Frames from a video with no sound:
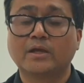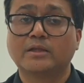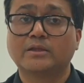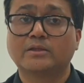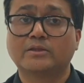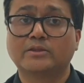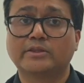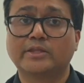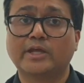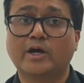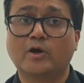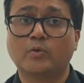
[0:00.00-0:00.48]

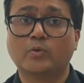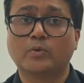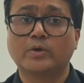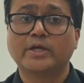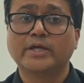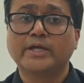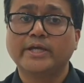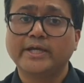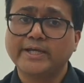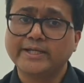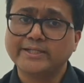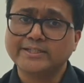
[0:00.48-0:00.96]
Now,
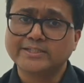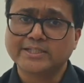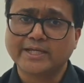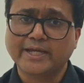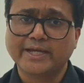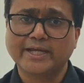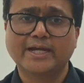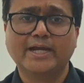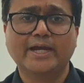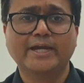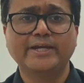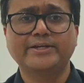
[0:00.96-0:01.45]
in
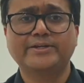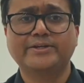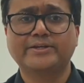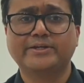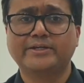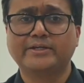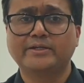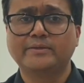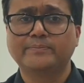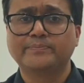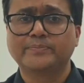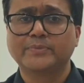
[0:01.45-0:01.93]

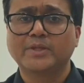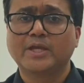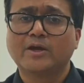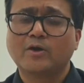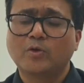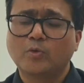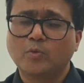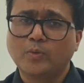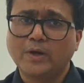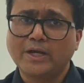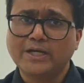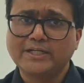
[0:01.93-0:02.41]
psychiatry,
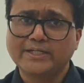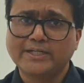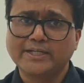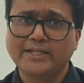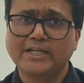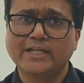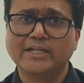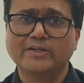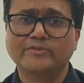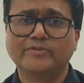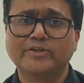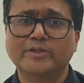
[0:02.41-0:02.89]
while
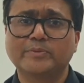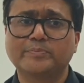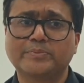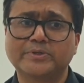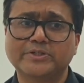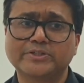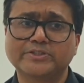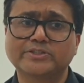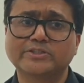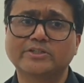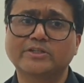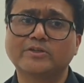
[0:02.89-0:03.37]
dealing with
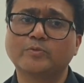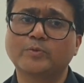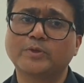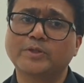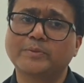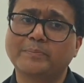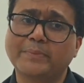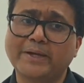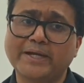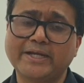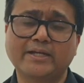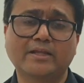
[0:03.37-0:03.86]
person with
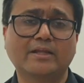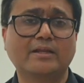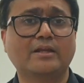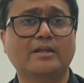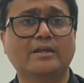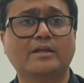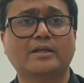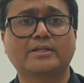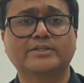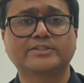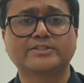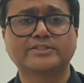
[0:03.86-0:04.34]
mental
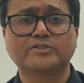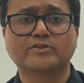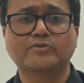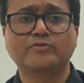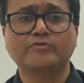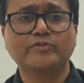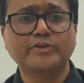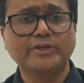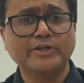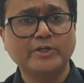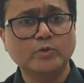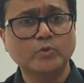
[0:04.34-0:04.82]
illness,
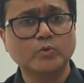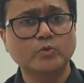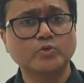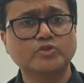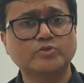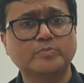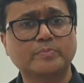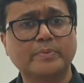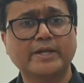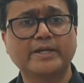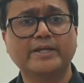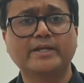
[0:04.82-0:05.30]
we do
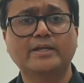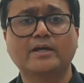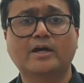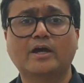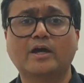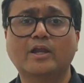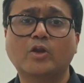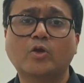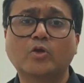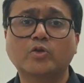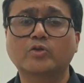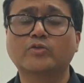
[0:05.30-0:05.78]
spend
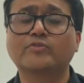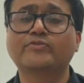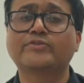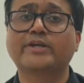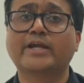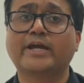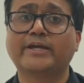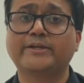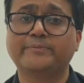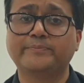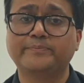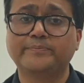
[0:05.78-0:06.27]
a lot of
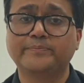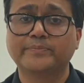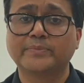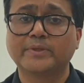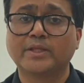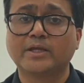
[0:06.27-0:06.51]
time